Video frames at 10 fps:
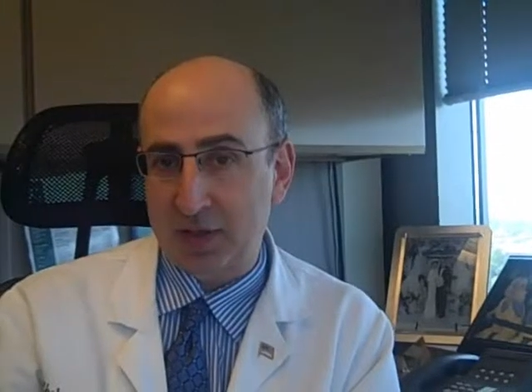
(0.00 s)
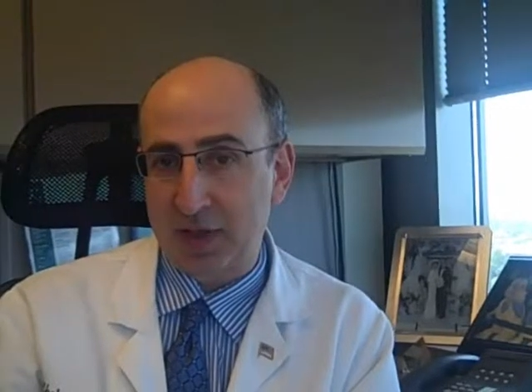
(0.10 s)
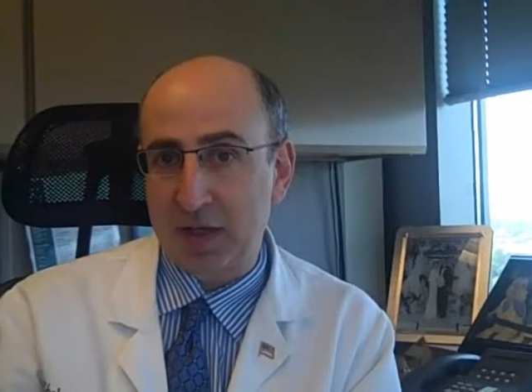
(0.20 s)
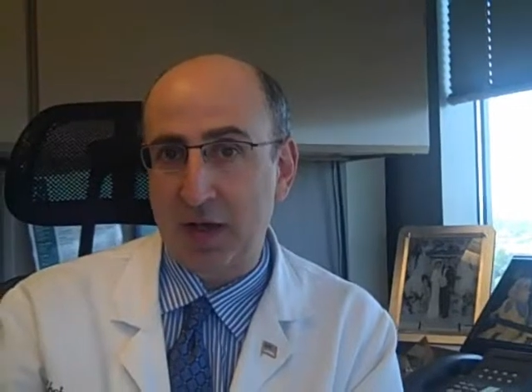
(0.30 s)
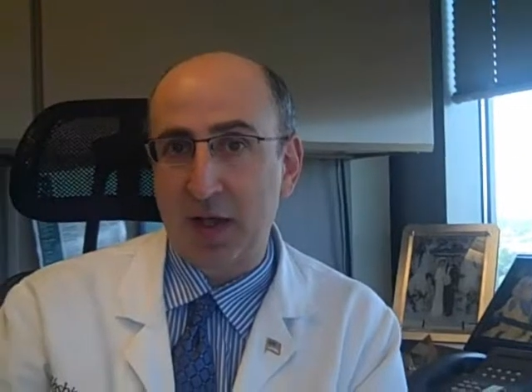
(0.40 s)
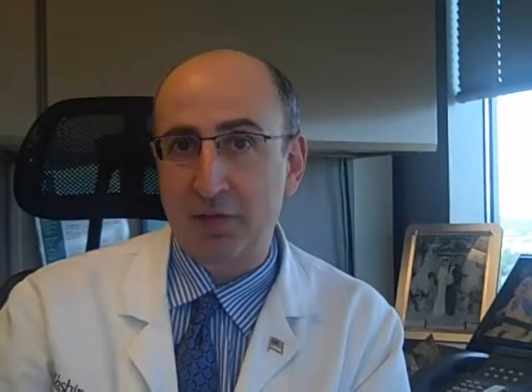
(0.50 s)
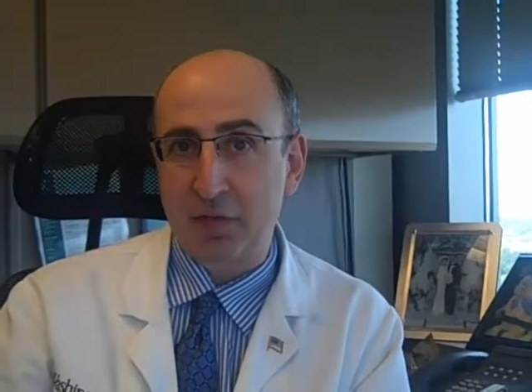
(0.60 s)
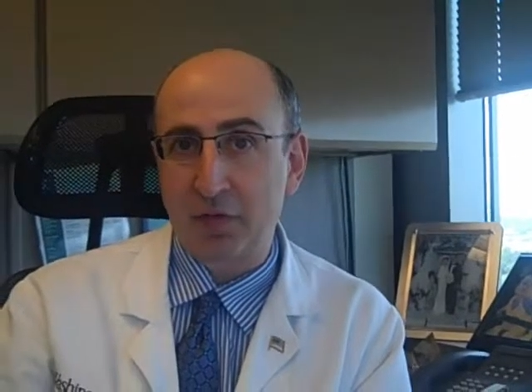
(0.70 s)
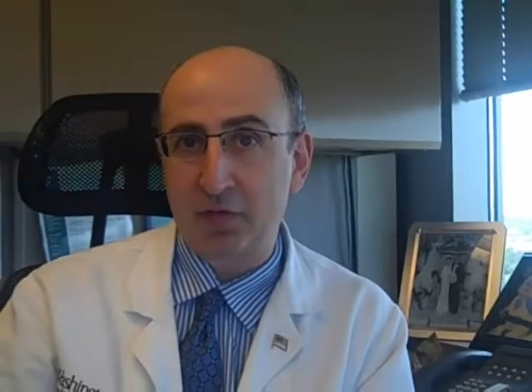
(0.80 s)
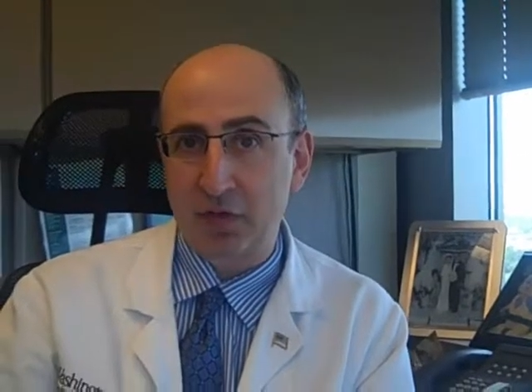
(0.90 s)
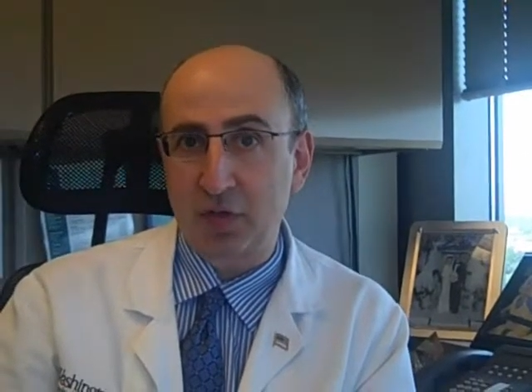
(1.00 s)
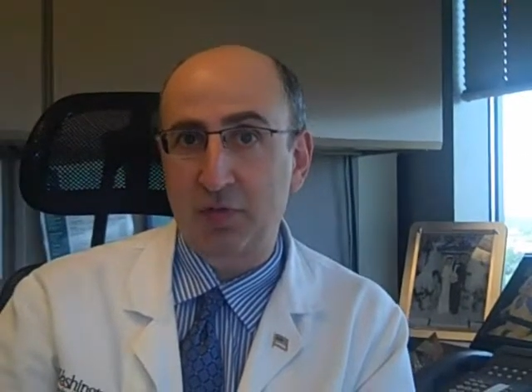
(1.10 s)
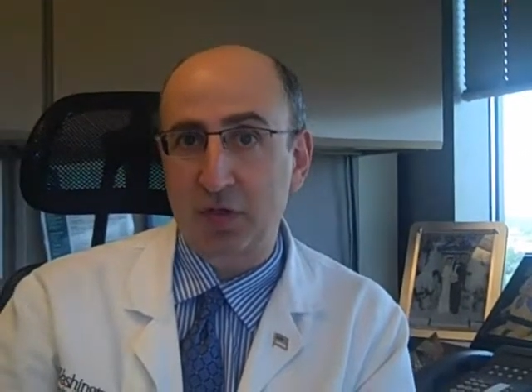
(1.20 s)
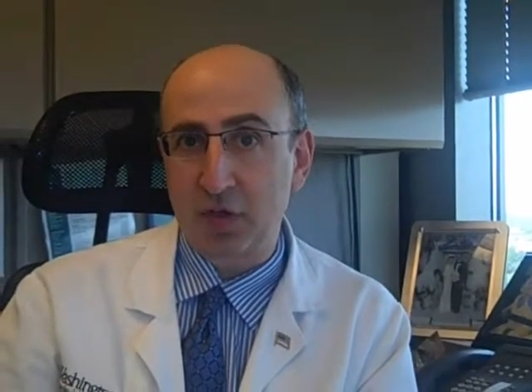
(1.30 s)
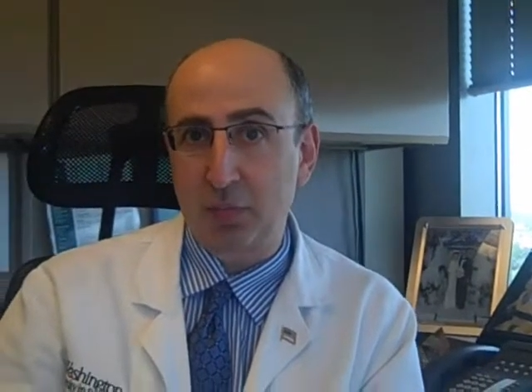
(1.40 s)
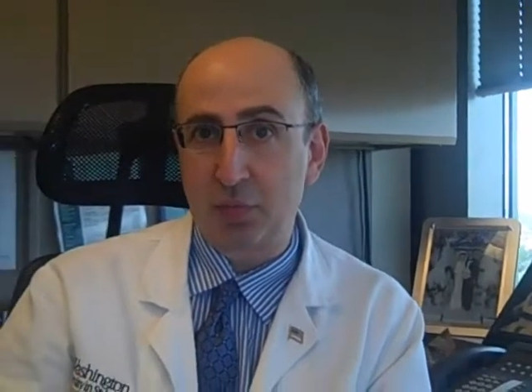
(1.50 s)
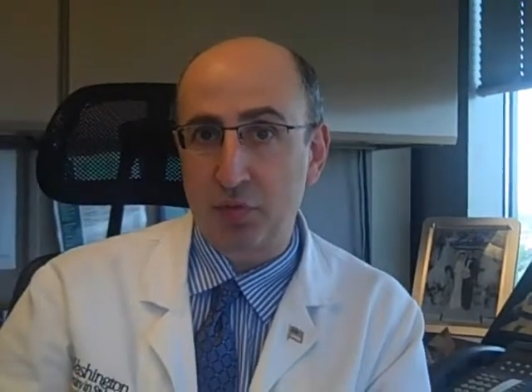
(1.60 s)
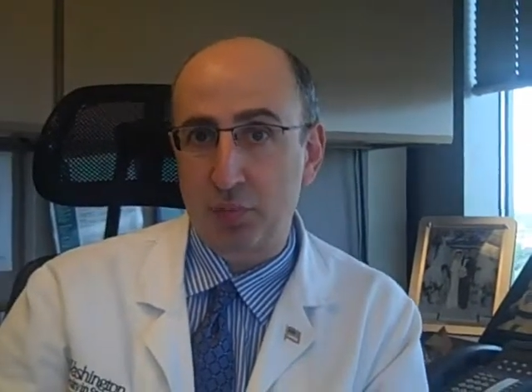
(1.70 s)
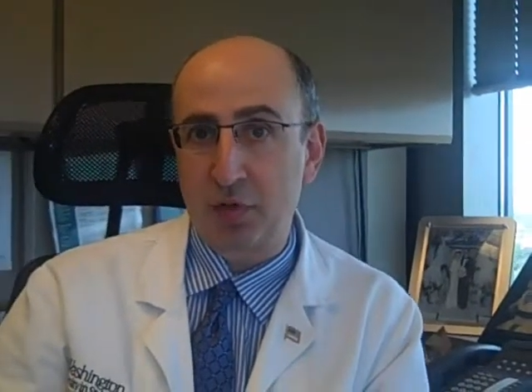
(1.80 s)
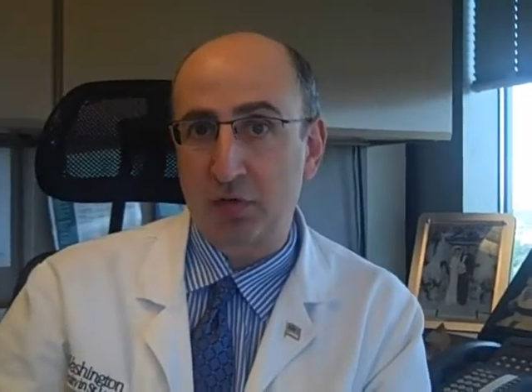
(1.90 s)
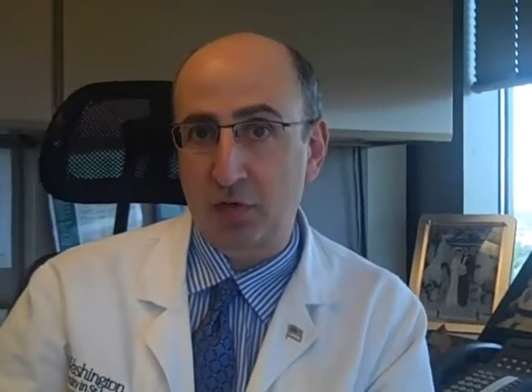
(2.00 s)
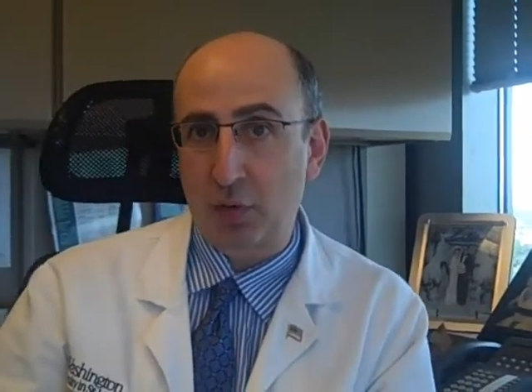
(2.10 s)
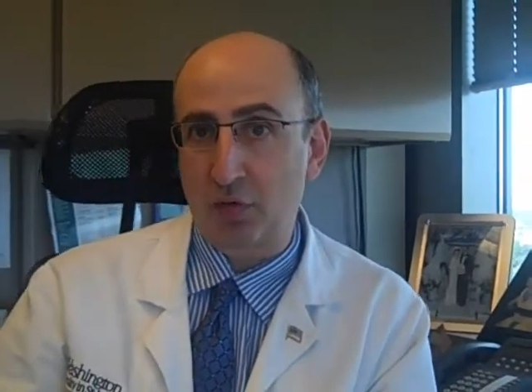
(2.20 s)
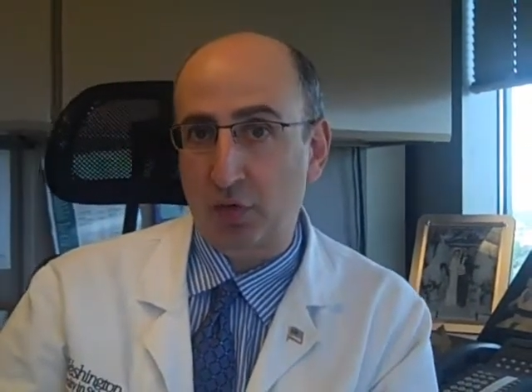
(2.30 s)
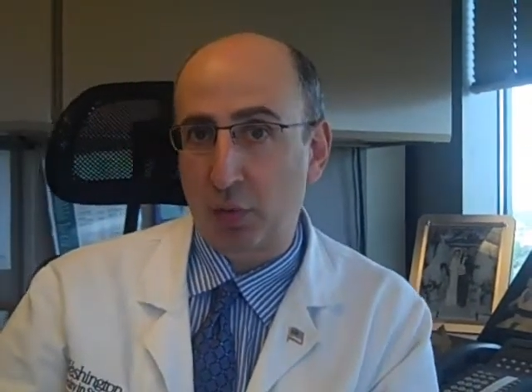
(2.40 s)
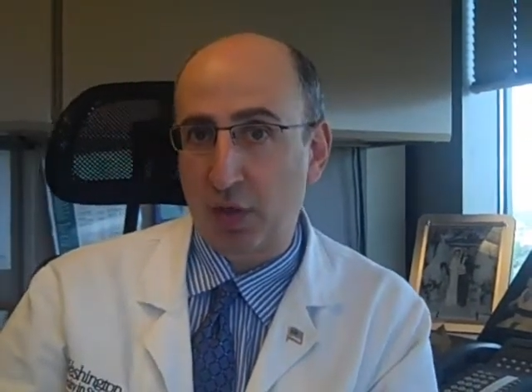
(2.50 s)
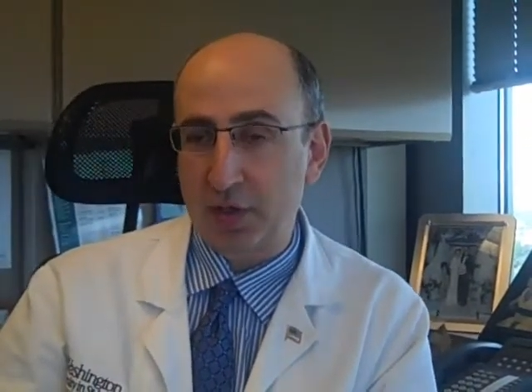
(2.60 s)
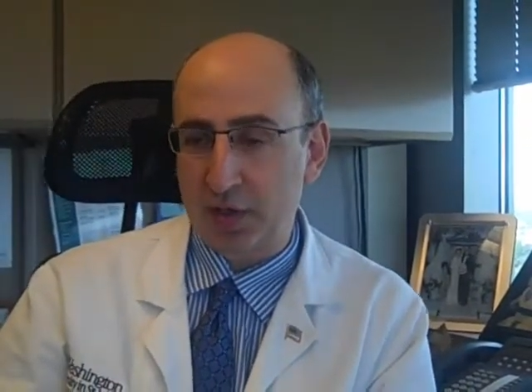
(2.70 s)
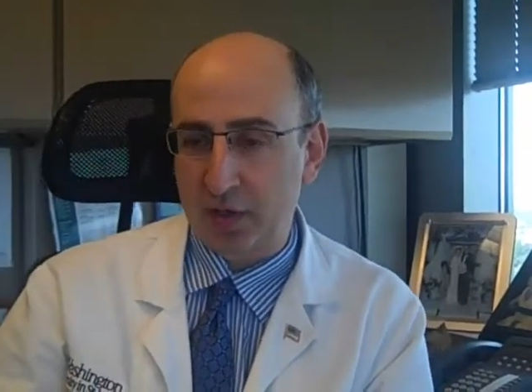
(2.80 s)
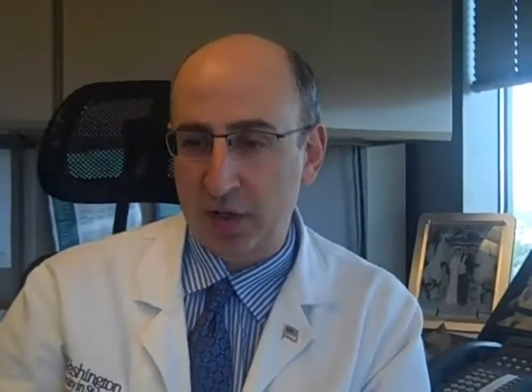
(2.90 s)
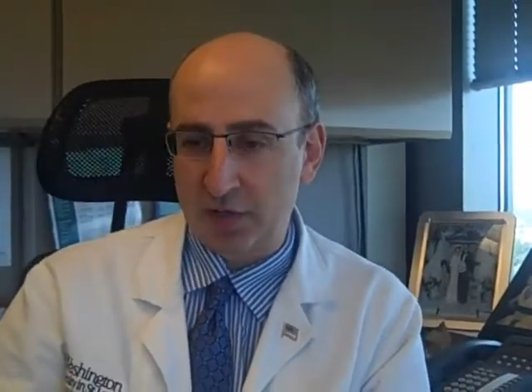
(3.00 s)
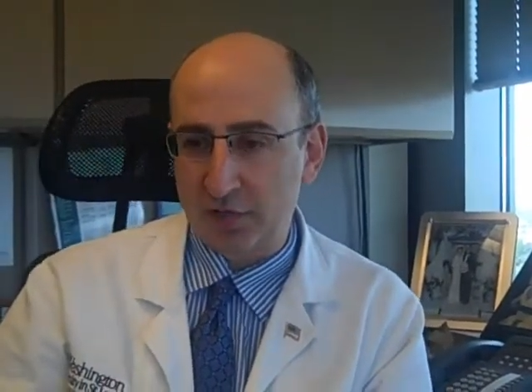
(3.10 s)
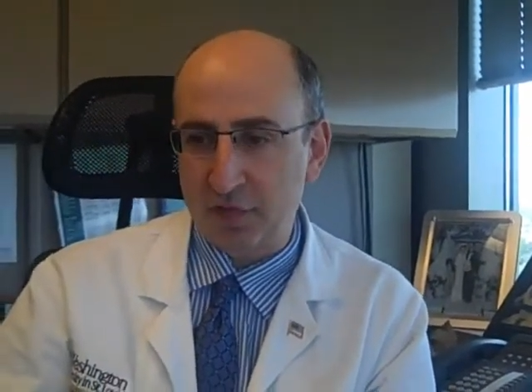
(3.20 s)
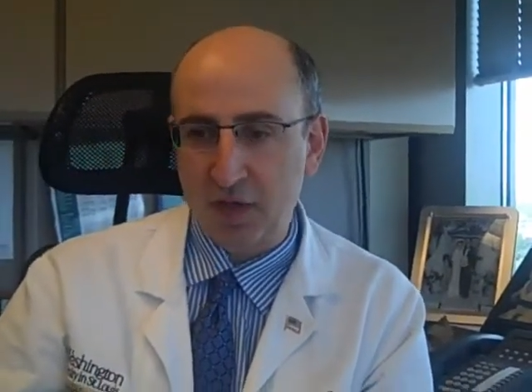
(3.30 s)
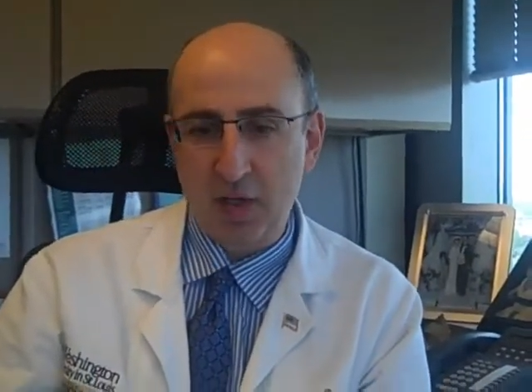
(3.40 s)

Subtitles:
can have a significant improvement in someone's quality of life.